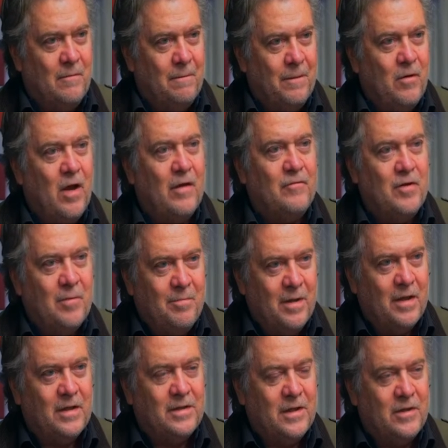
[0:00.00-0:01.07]
You have the
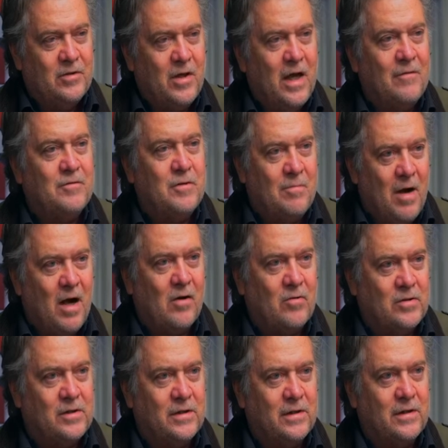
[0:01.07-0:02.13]
ability to have
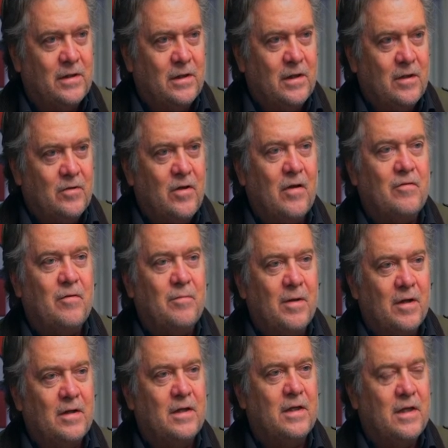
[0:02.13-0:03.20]
democracy. You have the
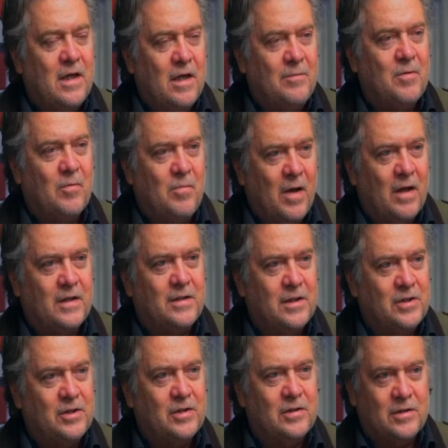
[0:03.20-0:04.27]
ability to keep your
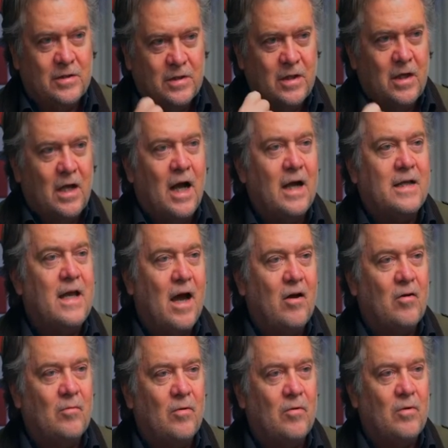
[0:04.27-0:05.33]
politicians
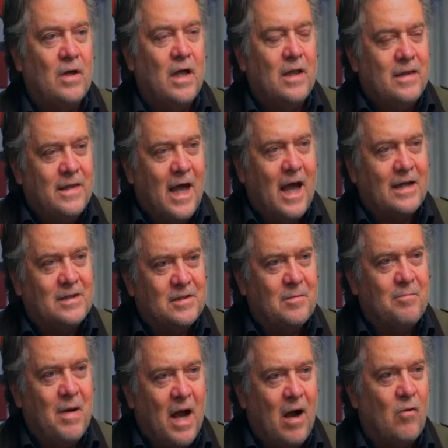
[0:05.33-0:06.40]
accountable. That's the
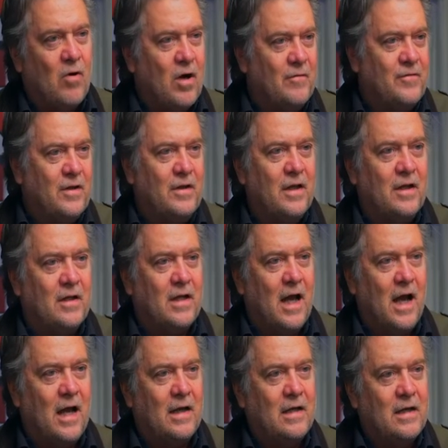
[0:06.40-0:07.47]
power of the little
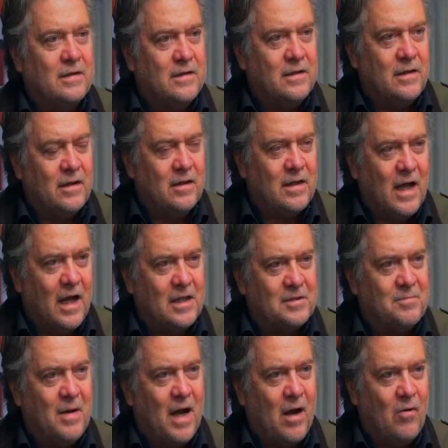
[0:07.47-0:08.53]
guy. The little guy's
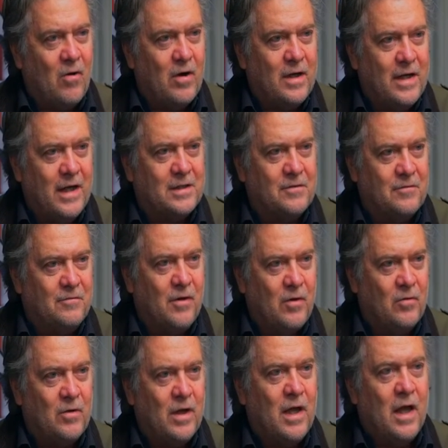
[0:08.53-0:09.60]
power, he has a vote.